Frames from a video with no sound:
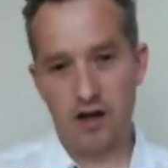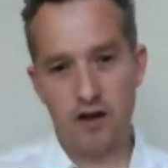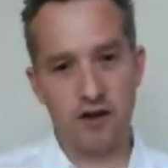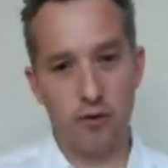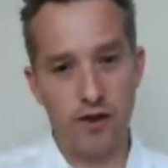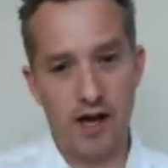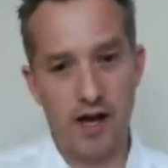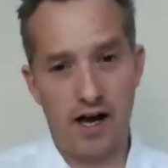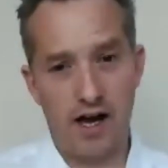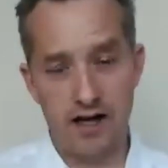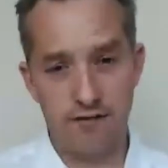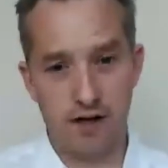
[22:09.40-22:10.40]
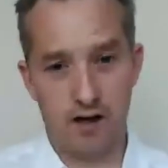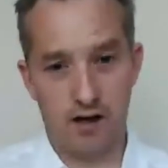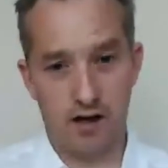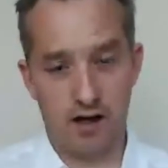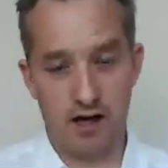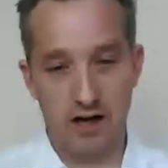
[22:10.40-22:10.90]
So with that, I've
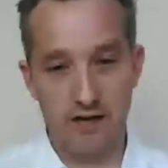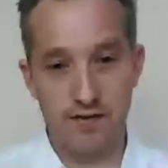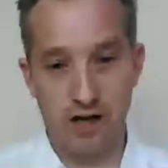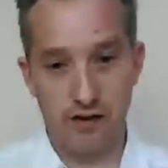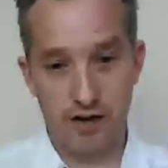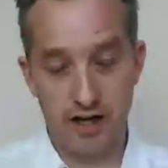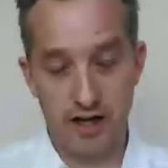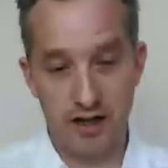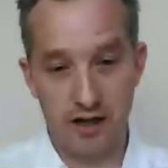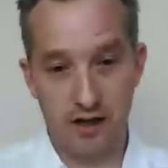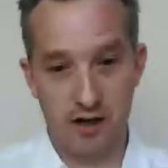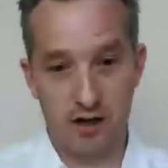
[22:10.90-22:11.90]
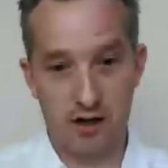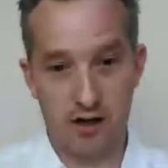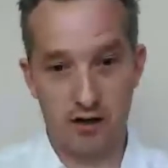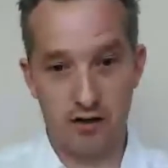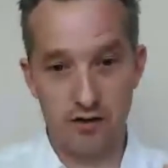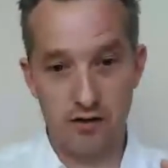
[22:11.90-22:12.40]
done
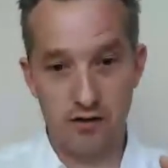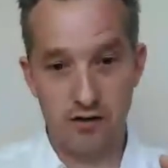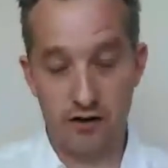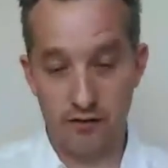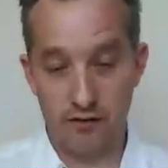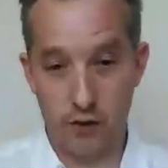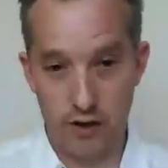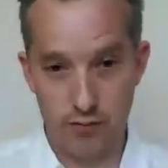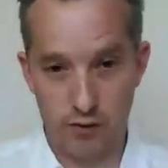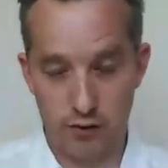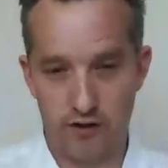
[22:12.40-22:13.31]
the voice recording.